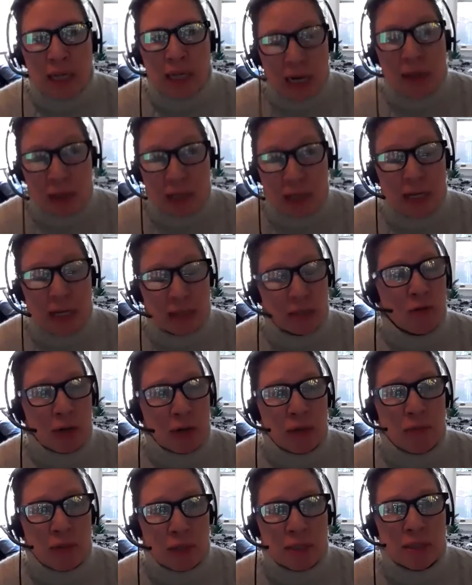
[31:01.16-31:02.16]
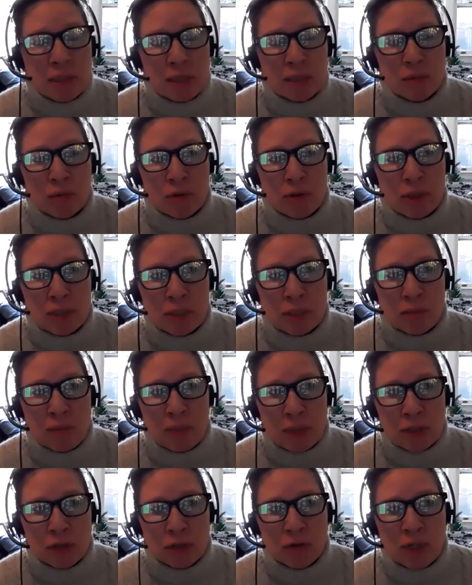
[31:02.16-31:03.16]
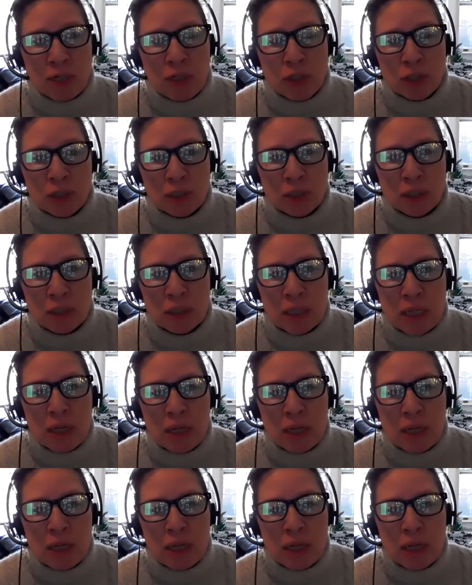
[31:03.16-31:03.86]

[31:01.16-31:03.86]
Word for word: and I think it has great resonance with this administration,